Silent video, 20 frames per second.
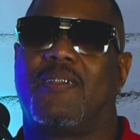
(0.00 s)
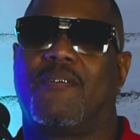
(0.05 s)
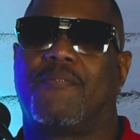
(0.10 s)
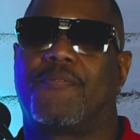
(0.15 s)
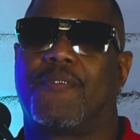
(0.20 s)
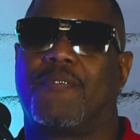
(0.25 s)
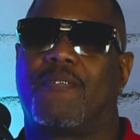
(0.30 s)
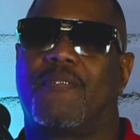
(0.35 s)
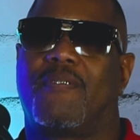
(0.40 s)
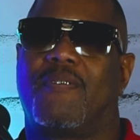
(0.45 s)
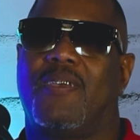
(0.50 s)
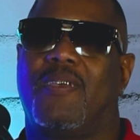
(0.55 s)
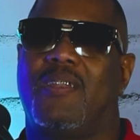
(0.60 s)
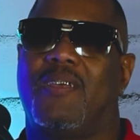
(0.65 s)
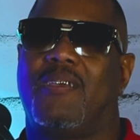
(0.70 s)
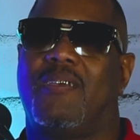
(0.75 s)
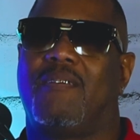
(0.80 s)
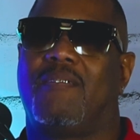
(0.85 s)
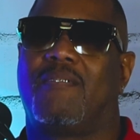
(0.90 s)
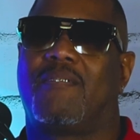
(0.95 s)
different
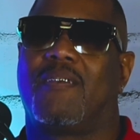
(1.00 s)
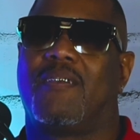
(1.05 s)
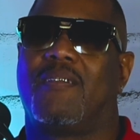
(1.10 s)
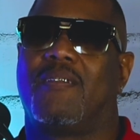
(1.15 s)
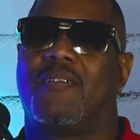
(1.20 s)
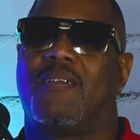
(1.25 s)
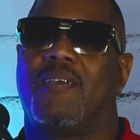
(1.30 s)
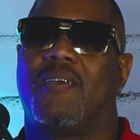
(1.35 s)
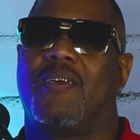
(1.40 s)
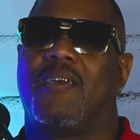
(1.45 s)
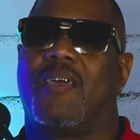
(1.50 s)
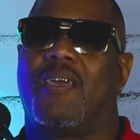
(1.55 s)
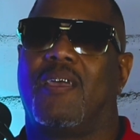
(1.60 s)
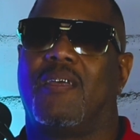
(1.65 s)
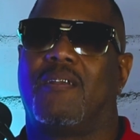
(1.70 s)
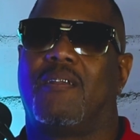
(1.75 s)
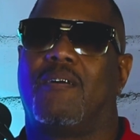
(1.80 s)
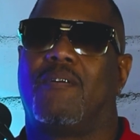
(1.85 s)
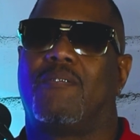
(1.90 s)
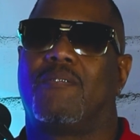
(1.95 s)
cities, and
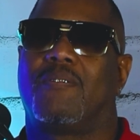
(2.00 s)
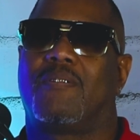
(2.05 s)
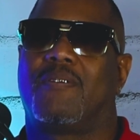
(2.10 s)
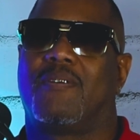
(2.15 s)
grown